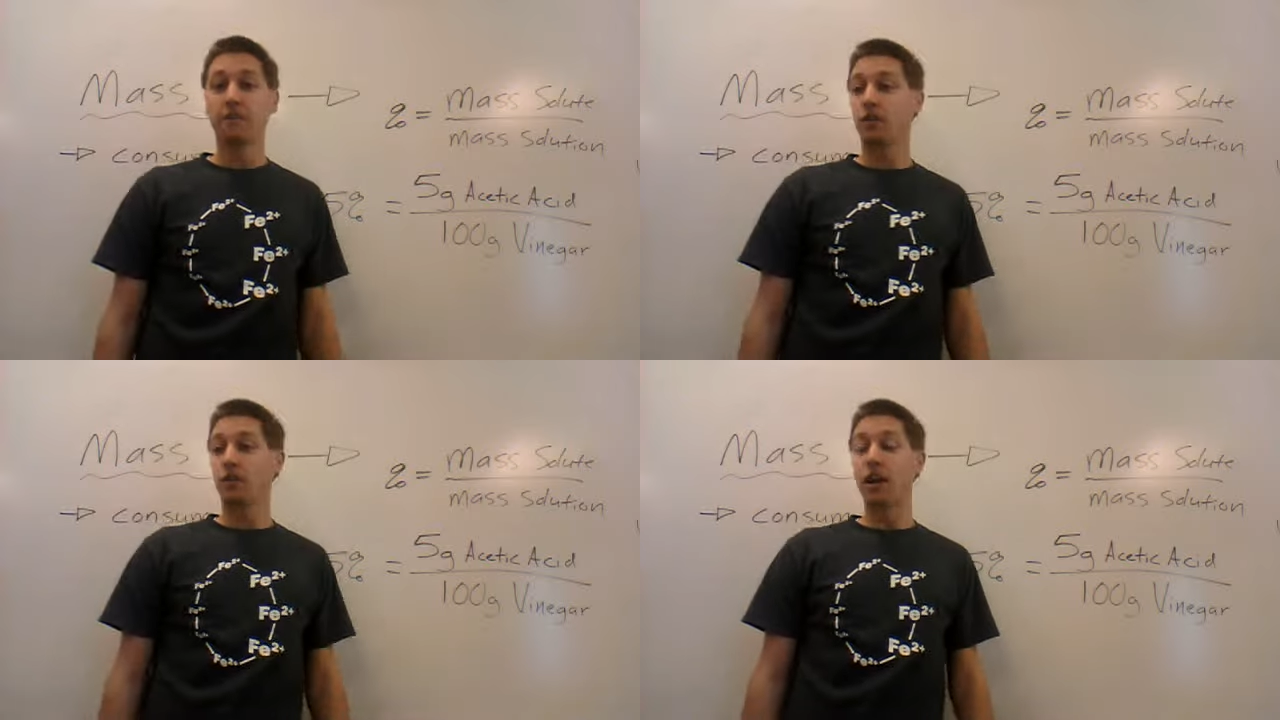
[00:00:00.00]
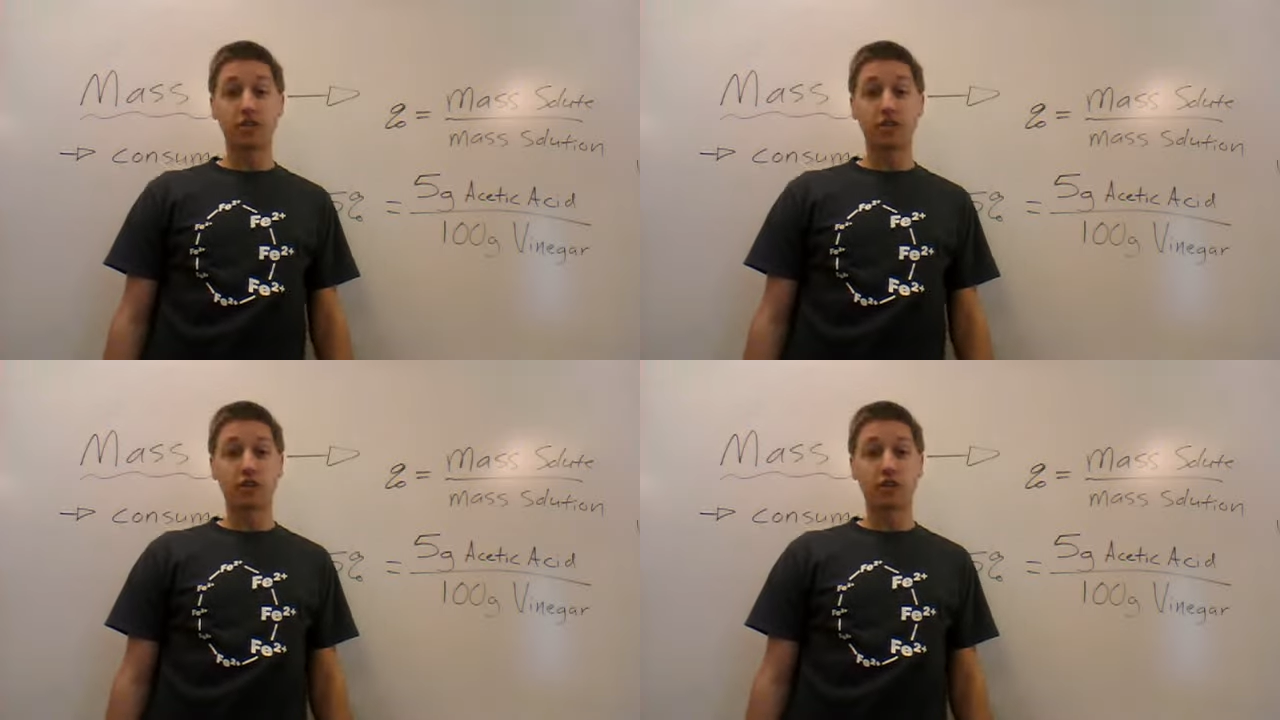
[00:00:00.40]
laundry
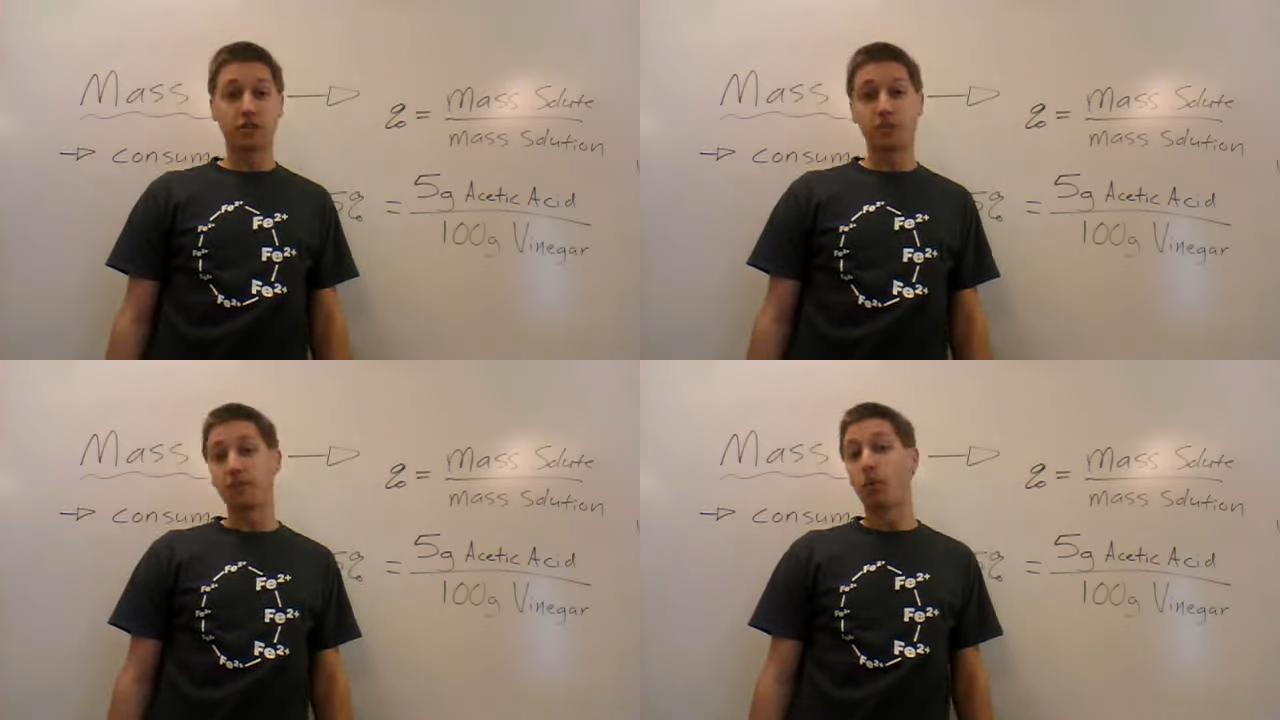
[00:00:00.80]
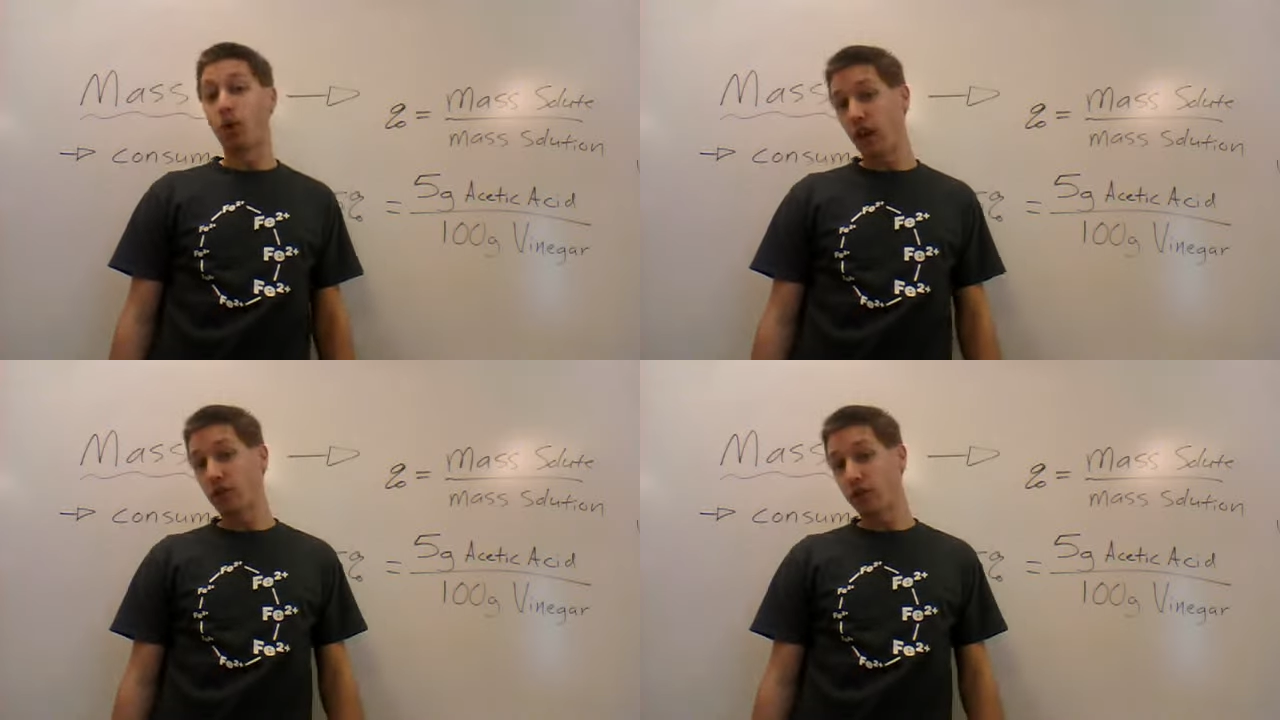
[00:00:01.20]
detergents being more
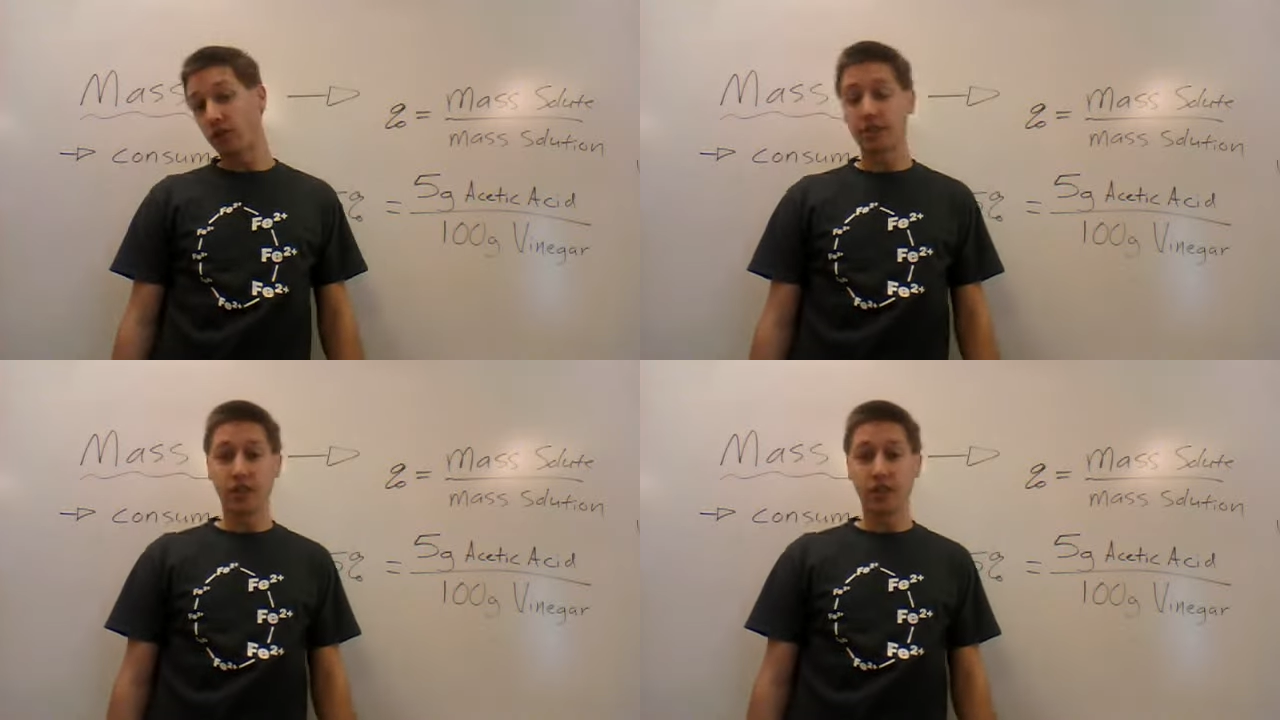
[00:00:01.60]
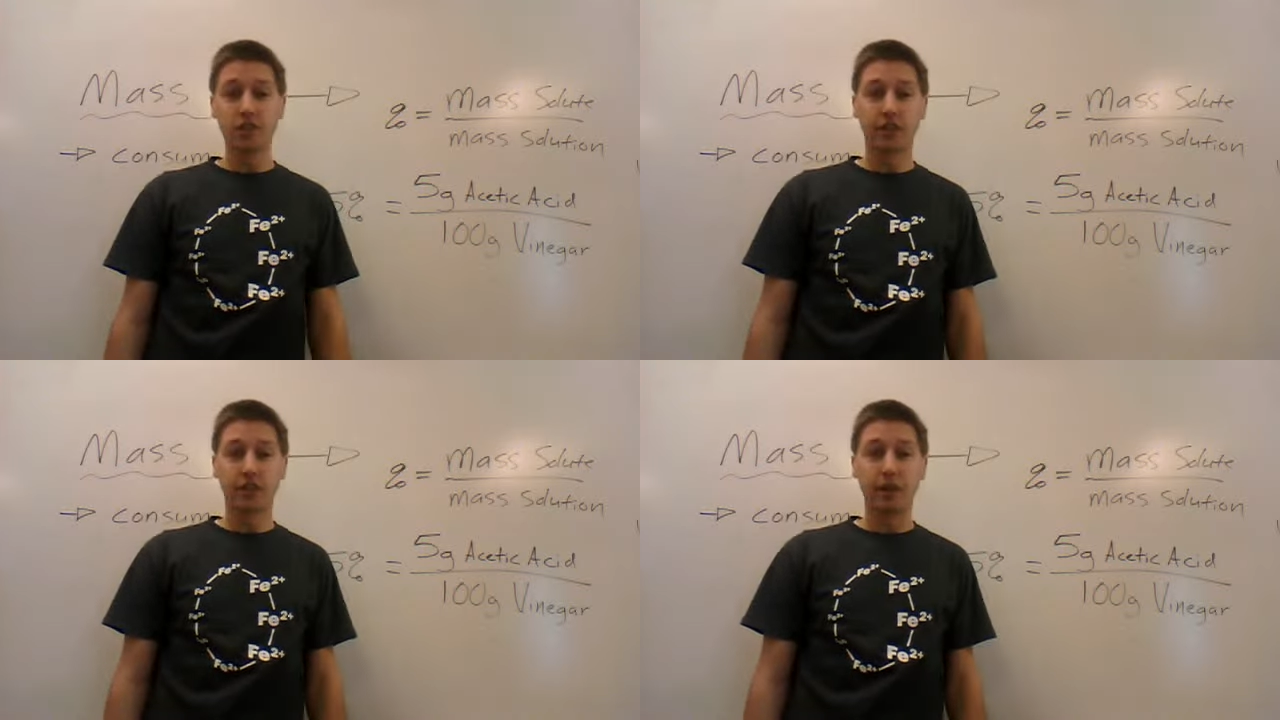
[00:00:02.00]
concentrated or less
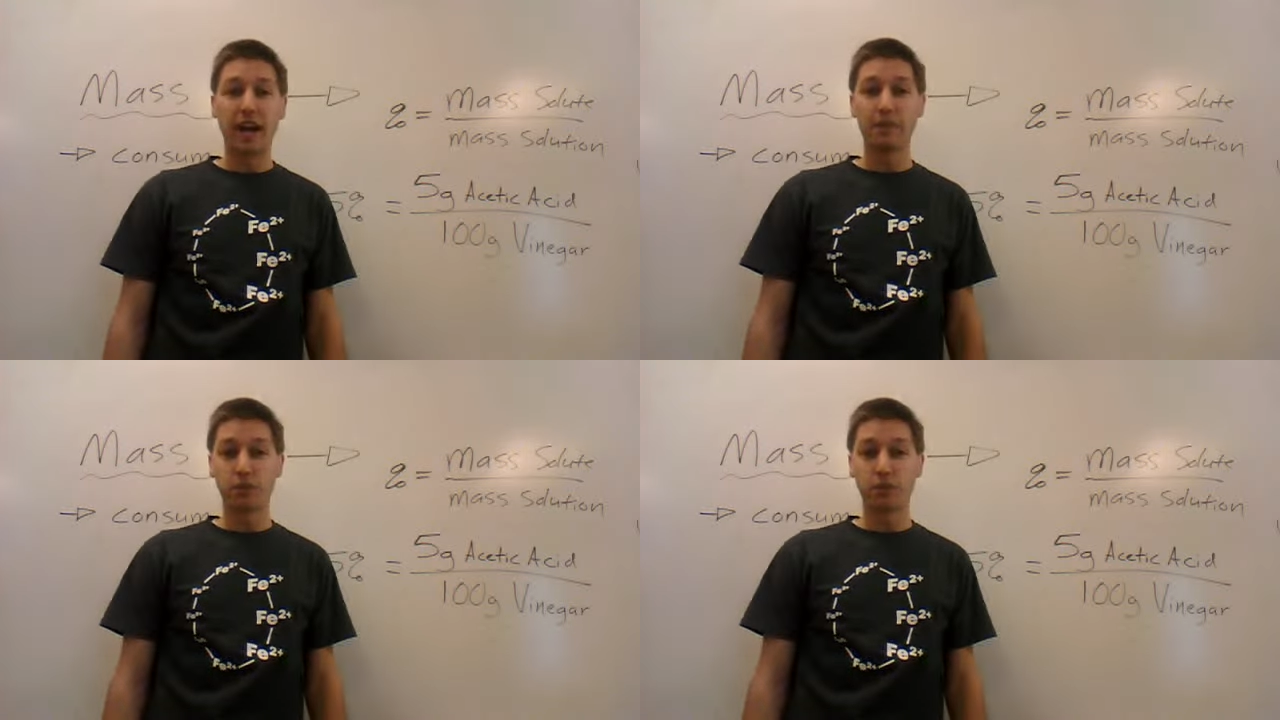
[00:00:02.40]
concentrated by how much